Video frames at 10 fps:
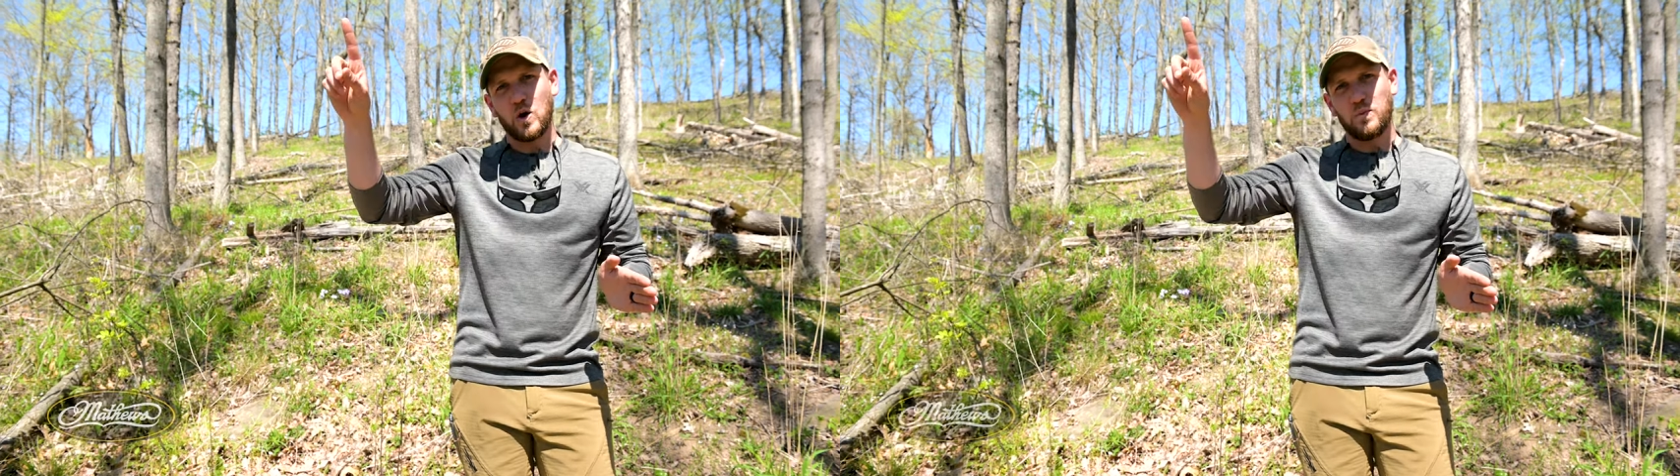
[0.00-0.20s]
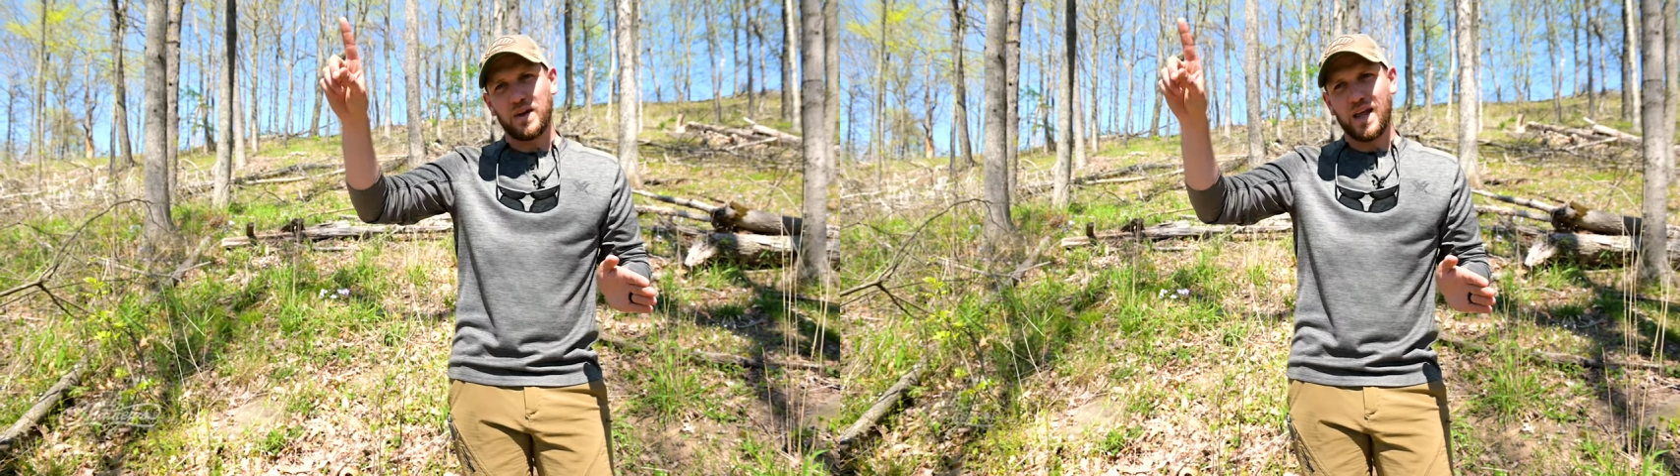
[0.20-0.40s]

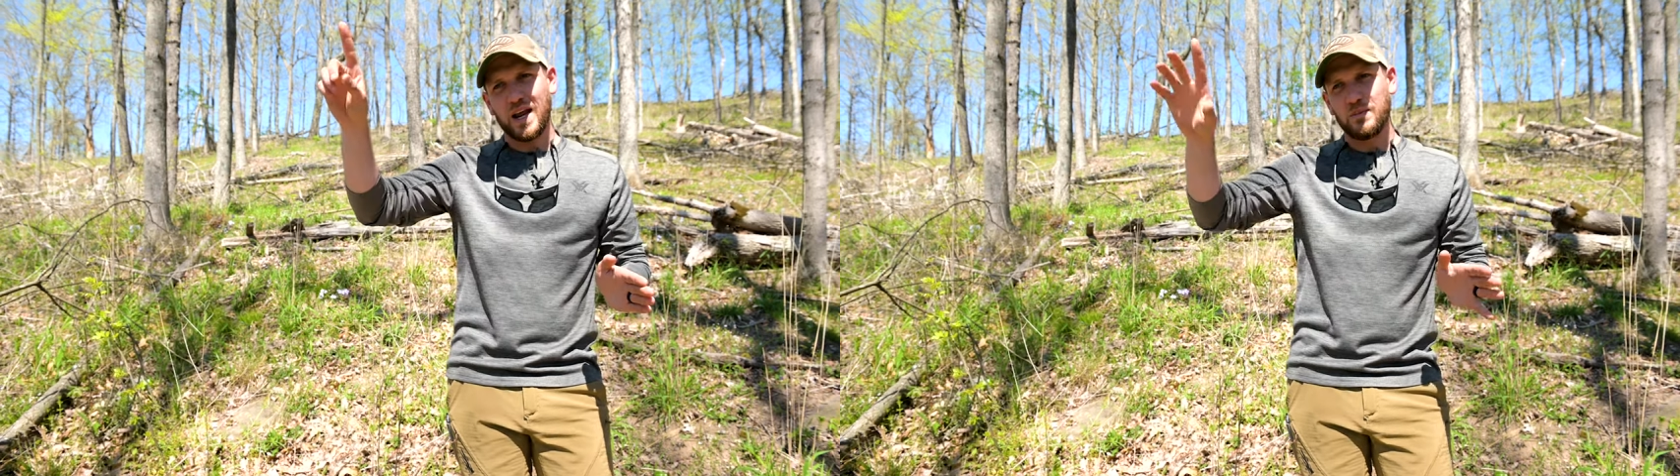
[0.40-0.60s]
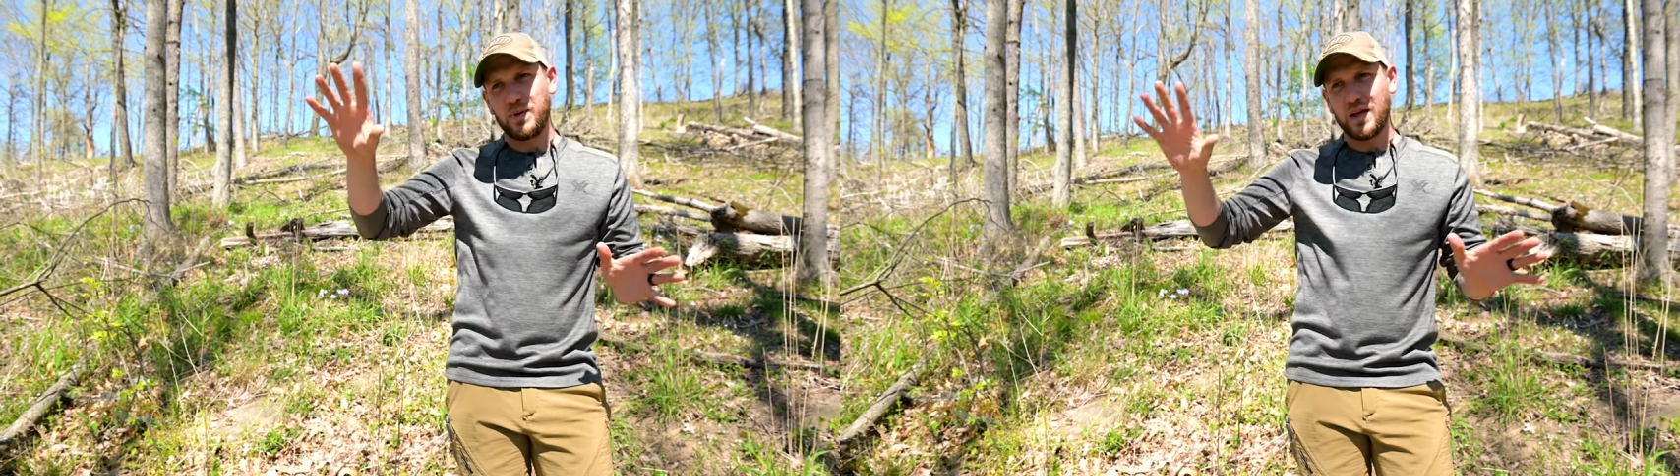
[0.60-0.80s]
open
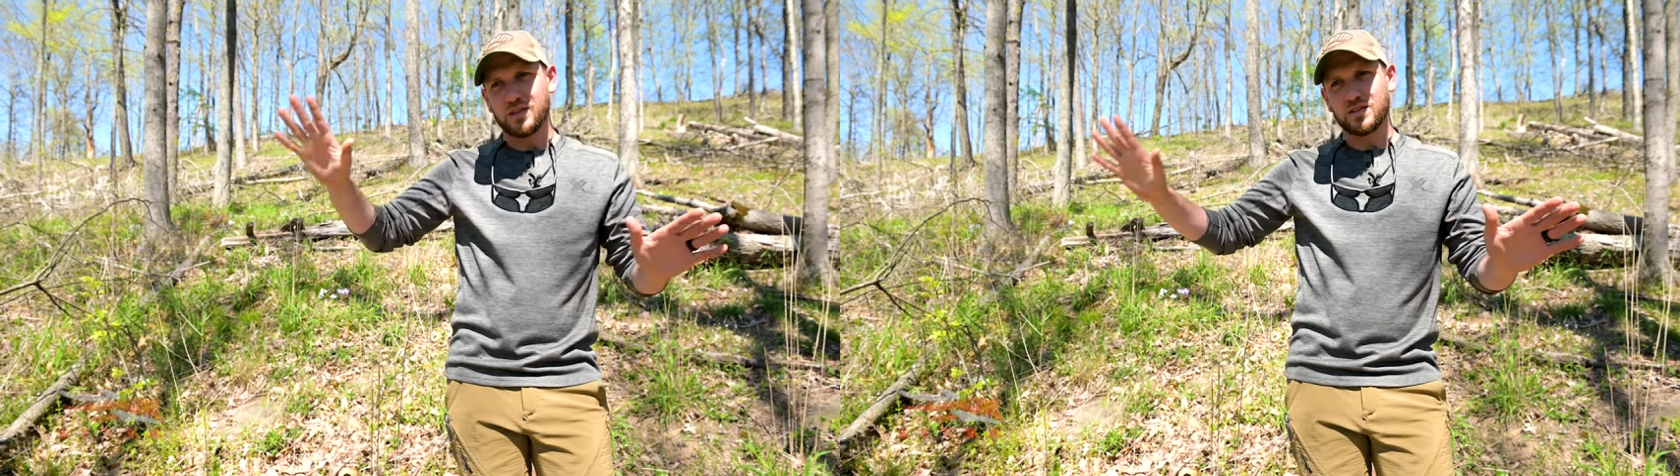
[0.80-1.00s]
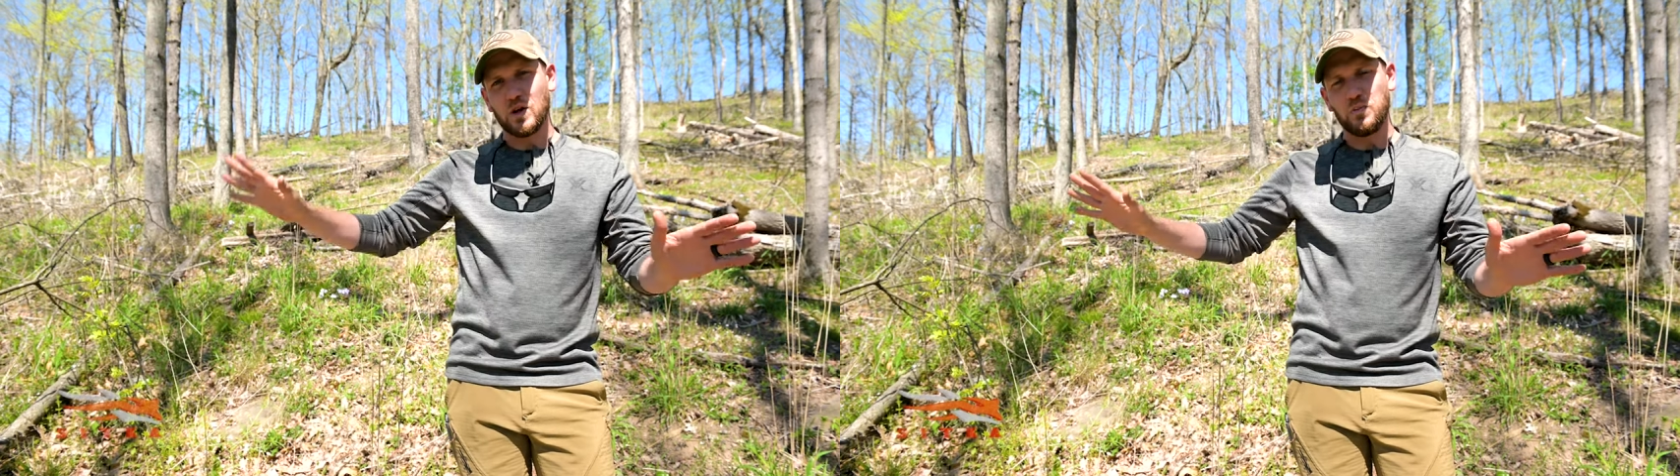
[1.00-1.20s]
canopy
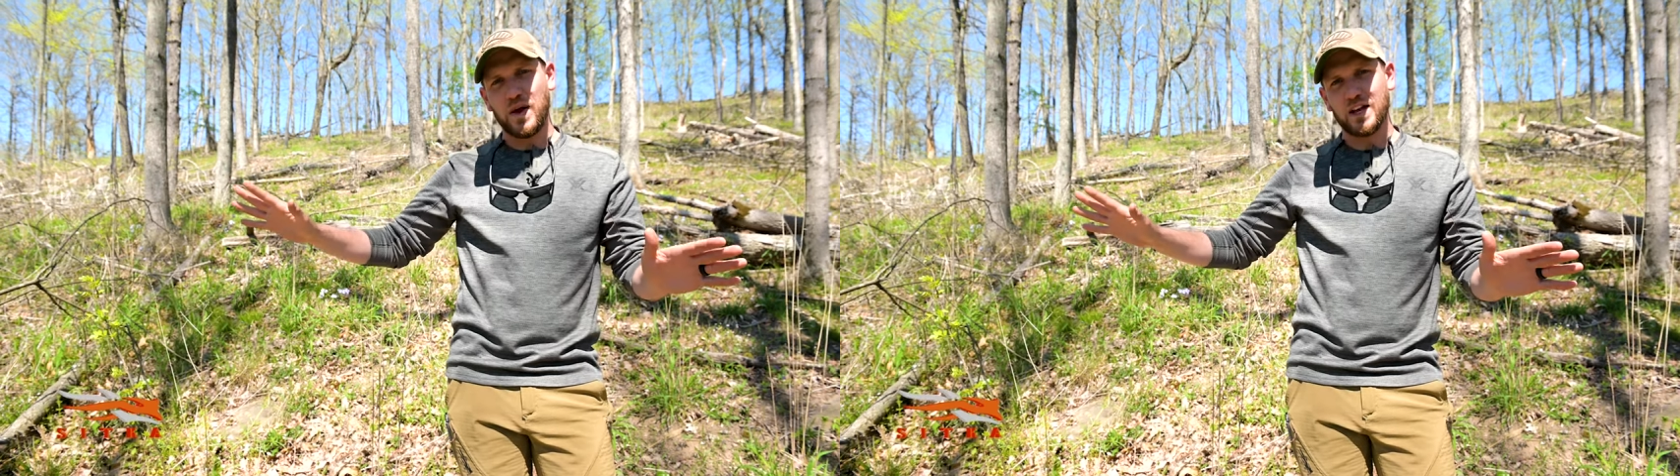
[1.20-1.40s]
and slope